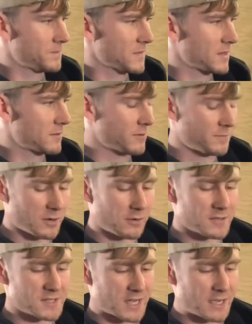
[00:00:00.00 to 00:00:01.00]
they're a
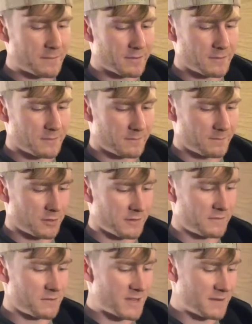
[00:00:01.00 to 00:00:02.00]
prototype, but
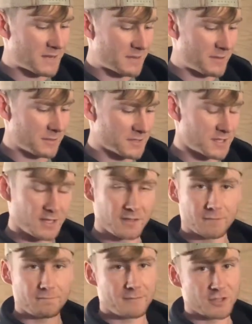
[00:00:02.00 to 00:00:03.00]
if they're made by
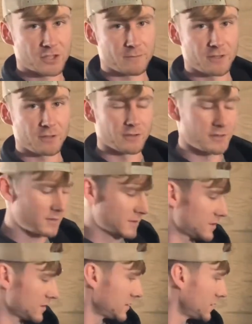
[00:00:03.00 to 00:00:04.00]
Bilstein, they should be good.
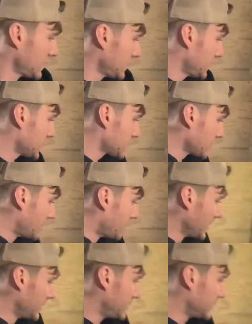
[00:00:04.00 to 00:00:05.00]
Let's throw them
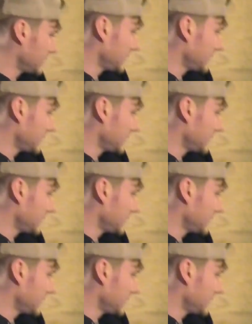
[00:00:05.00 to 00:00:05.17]
on